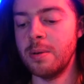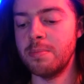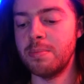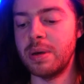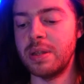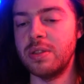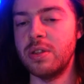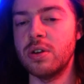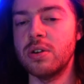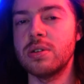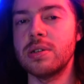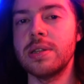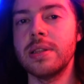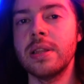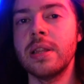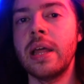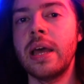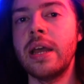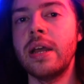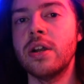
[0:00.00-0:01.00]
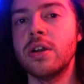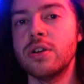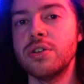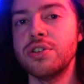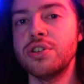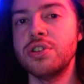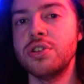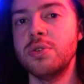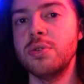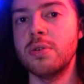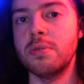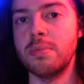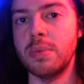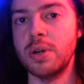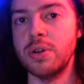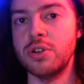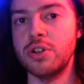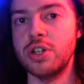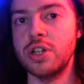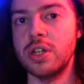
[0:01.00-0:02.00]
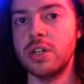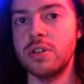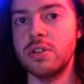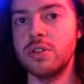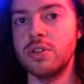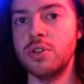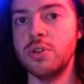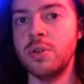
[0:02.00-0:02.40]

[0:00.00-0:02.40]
but there's layers to emotions.